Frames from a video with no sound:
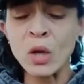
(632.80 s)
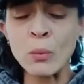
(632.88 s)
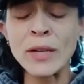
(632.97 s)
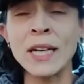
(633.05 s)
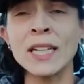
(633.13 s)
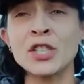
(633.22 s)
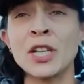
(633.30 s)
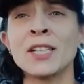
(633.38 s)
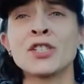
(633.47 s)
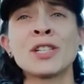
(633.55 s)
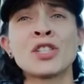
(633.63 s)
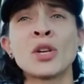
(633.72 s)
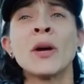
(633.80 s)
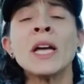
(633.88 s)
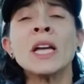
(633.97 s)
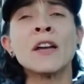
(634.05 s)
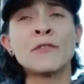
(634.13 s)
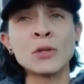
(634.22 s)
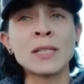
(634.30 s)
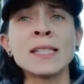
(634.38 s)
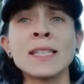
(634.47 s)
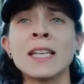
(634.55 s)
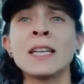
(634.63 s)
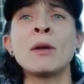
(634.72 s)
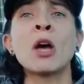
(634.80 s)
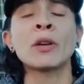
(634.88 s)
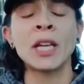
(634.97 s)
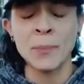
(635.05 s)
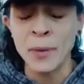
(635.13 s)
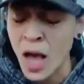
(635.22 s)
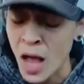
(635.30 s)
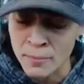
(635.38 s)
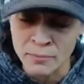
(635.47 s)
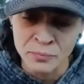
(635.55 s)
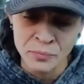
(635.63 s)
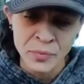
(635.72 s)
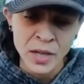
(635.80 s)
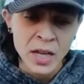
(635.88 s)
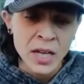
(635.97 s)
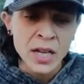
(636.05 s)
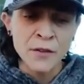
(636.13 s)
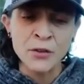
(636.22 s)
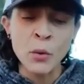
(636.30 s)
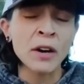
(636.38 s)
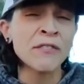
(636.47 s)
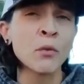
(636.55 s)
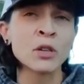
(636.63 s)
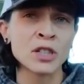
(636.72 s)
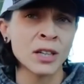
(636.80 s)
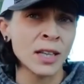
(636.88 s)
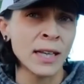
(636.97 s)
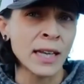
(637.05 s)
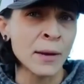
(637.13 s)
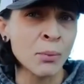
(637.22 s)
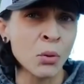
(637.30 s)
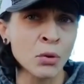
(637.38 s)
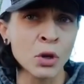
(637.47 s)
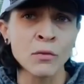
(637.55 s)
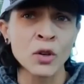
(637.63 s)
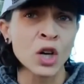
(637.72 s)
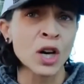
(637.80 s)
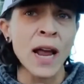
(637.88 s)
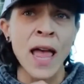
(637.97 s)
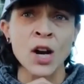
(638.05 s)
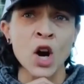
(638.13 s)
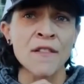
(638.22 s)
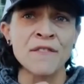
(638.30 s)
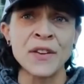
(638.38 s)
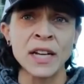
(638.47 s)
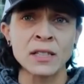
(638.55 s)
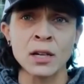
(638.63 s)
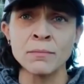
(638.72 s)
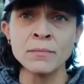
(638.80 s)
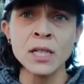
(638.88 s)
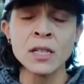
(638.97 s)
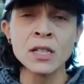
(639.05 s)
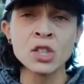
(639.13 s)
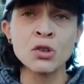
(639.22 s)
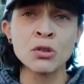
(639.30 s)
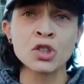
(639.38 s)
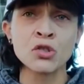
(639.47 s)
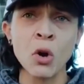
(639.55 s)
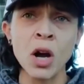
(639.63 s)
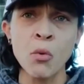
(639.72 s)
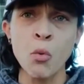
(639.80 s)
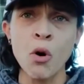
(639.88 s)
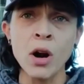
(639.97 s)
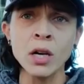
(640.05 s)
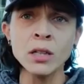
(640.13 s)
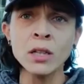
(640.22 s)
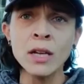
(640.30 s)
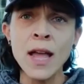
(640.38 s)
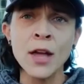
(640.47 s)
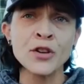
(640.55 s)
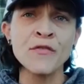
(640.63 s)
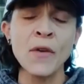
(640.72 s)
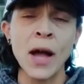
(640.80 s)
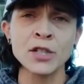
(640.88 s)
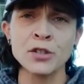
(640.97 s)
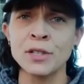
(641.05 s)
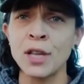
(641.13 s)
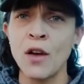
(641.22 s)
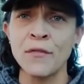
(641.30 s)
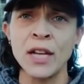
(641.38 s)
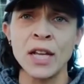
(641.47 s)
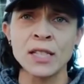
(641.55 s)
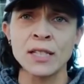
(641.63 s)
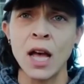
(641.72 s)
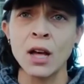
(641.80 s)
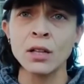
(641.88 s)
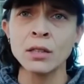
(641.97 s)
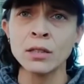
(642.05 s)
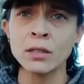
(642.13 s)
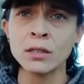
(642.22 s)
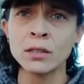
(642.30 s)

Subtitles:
We need to change this. So if you sent an email, keep it up. If you unfortunately get pulled over and are victim to the drug war and you find yourself in a cell,